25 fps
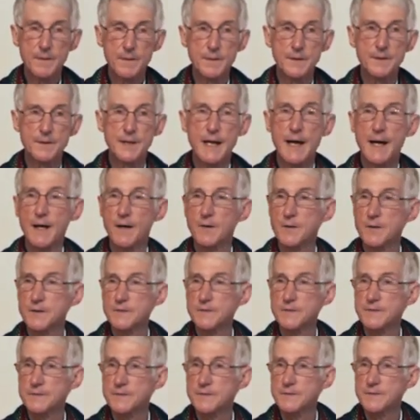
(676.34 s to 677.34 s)
Now,
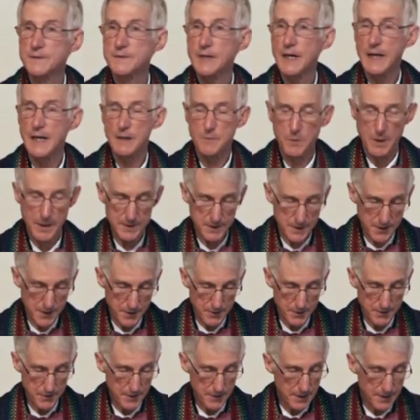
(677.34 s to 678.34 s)
I want
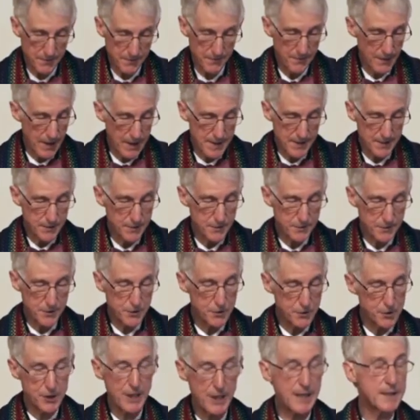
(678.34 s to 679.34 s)
to invite you to
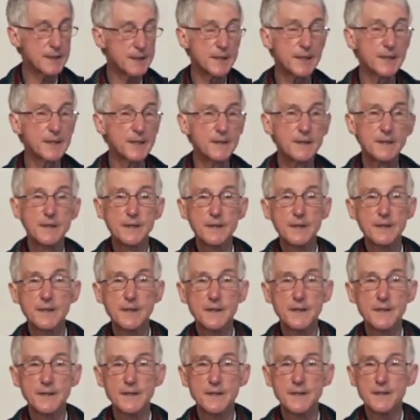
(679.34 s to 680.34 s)
gently,
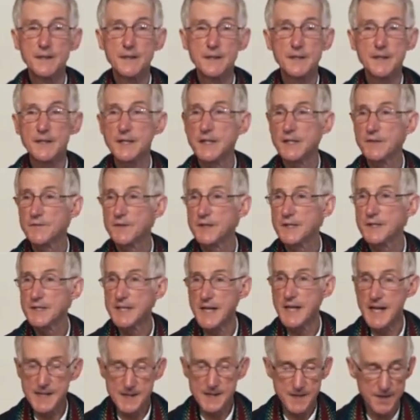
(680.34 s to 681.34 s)
even
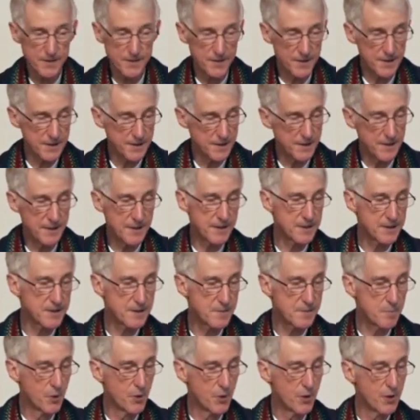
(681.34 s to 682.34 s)
tenderly,
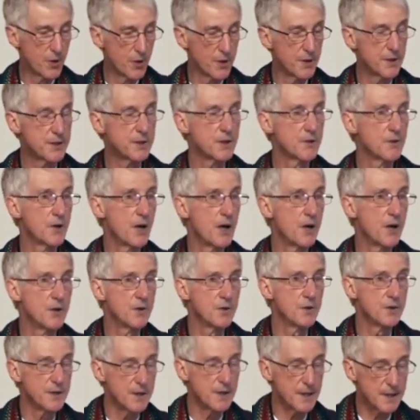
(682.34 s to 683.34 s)
explore your
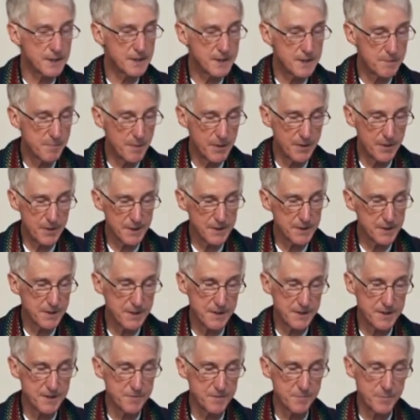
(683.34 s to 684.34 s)
own
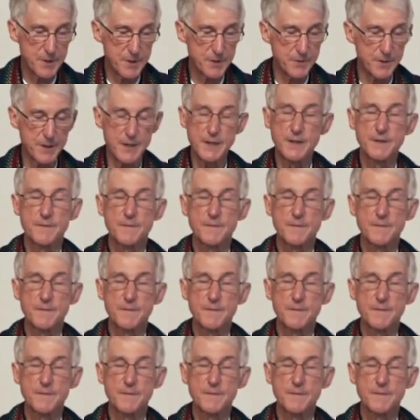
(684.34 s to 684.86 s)
experiences of beauty.